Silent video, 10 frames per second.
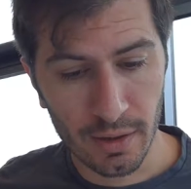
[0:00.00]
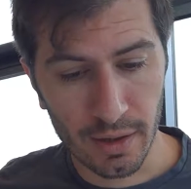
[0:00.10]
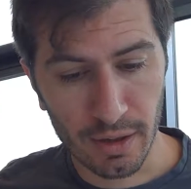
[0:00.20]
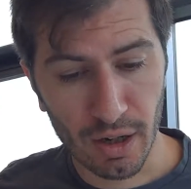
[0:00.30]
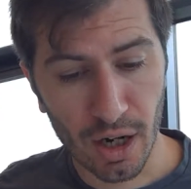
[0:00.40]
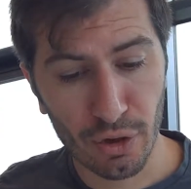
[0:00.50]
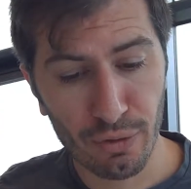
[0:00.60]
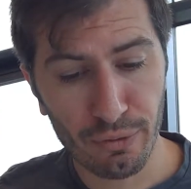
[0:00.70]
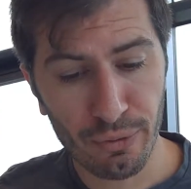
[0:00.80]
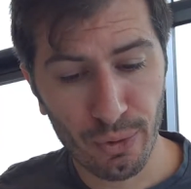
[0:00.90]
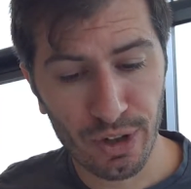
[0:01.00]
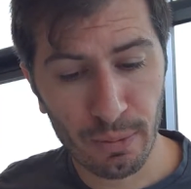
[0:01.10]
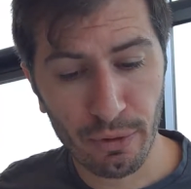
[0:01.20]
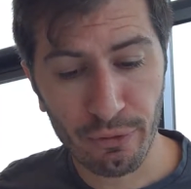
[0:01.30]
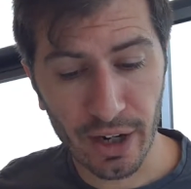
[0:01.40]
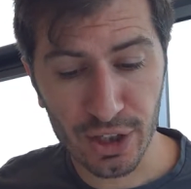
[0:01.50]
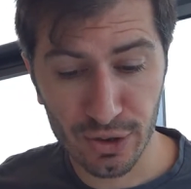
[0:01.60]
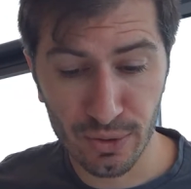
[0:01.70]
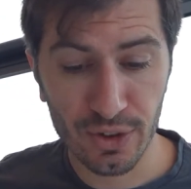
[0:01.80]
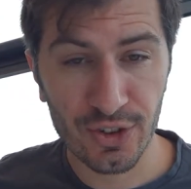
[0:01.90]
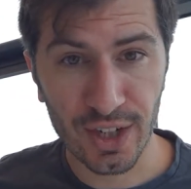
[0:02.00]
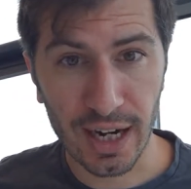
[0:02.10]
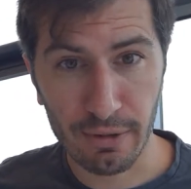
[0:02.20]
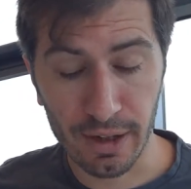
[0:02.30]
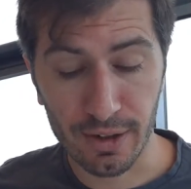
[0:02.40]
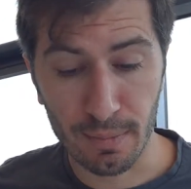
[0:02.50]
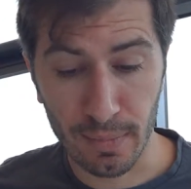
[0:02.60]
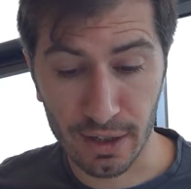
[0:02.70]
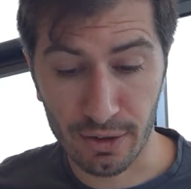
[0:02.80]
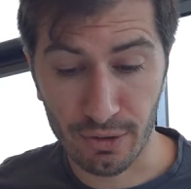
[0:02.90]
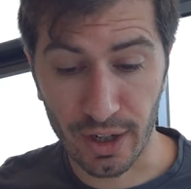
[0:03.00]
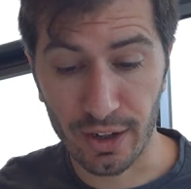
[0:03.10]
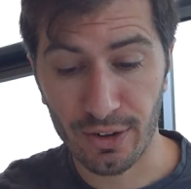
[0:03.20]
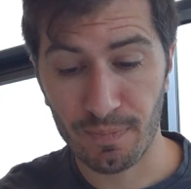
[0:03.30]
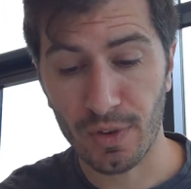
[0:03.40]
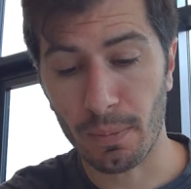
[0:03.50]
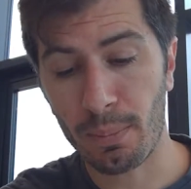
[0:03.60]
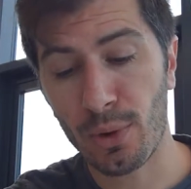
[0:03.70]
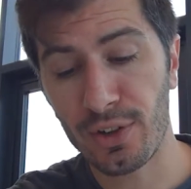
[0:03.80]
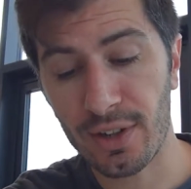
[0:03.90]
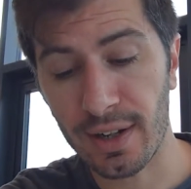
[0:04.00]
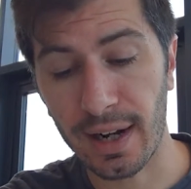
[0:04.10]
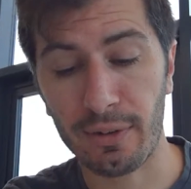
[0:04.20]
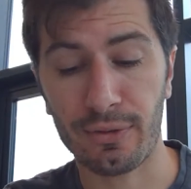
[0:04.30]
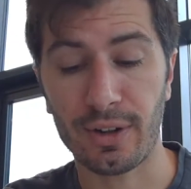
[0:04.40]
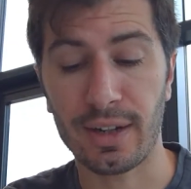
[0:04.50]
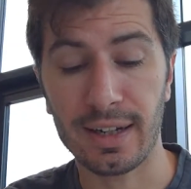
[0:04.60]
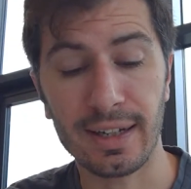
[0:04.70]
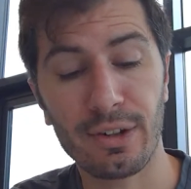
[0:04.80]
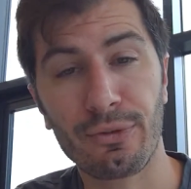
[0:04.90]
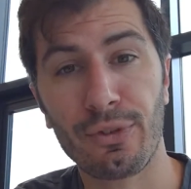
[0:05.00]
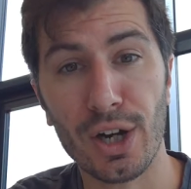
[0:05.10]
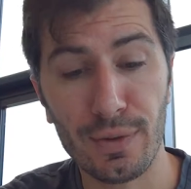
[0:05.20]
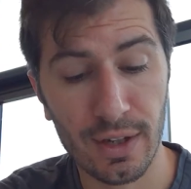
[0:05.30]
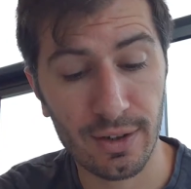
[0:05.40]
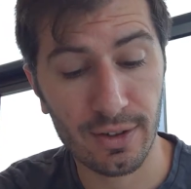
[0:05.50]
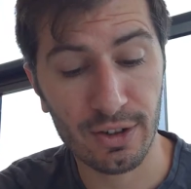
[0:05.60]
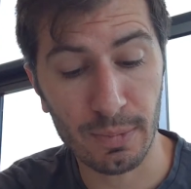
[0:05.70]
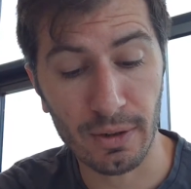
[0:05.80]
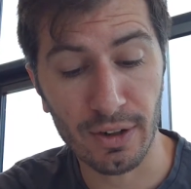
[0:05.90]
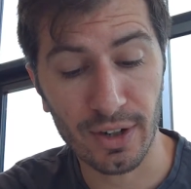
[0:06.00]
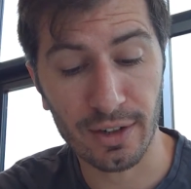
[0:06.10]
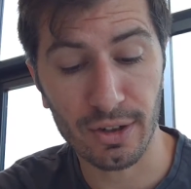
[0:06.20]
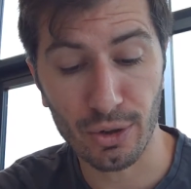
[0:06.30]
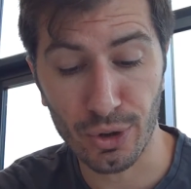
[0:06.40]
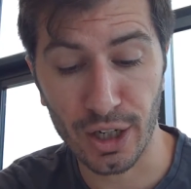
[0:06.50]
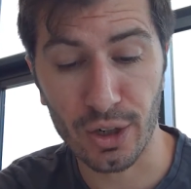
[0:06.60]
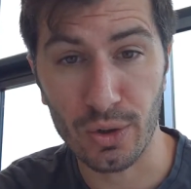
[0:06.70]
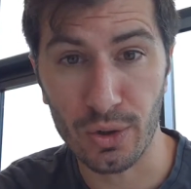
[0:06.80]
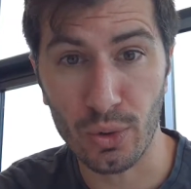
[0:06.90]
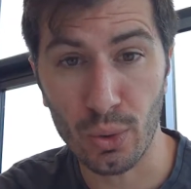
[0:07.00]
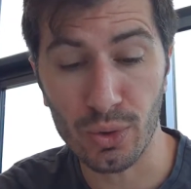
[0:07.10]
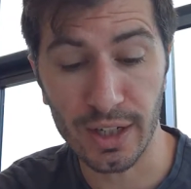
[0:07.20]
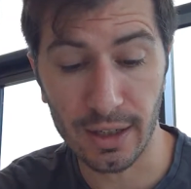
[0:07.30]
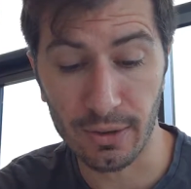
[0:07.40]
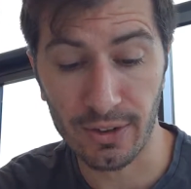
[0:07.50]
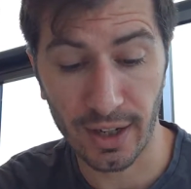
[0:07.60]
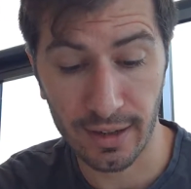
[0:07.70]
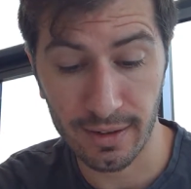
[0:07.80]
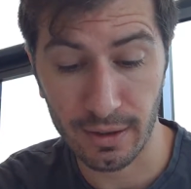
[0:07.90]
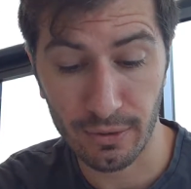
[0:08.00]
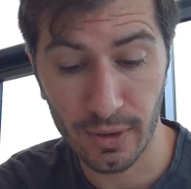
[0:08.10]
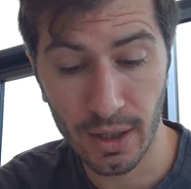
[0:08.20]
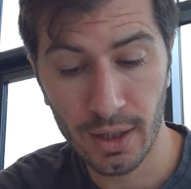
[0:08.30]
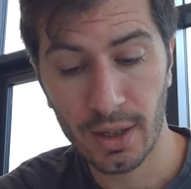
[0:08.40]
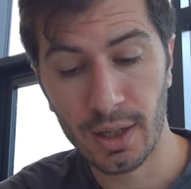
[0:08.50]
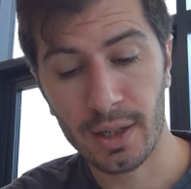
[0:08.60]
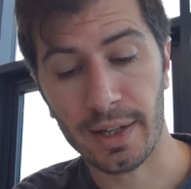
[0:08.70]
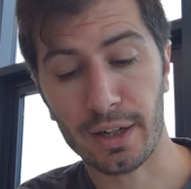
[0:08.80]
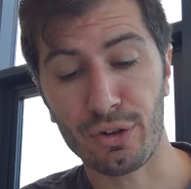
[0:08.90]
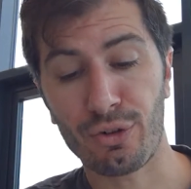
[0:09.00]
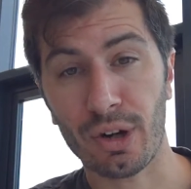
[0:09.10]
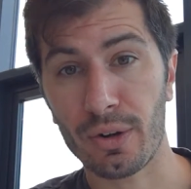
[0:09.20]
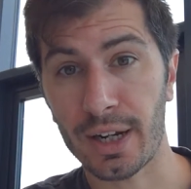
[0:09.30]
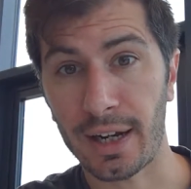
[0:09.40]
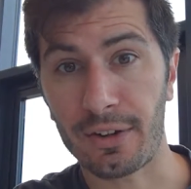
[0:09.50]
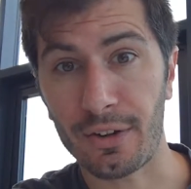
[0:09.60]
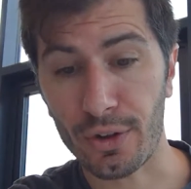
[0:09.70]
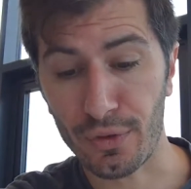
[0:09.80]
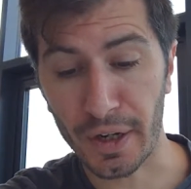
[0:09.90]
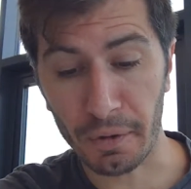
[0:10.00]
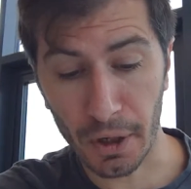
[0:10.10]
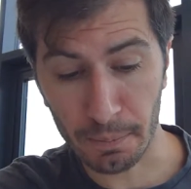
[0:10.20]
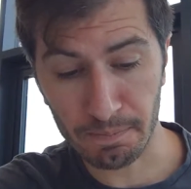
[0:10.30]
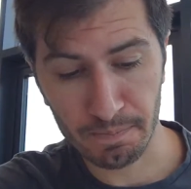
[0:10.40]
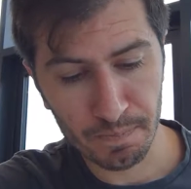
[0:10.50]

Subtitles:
There are 140 professional salaried magistrates appointed after at least 5 years' experience as a lawyer or legal executive. They can trial cases on their own.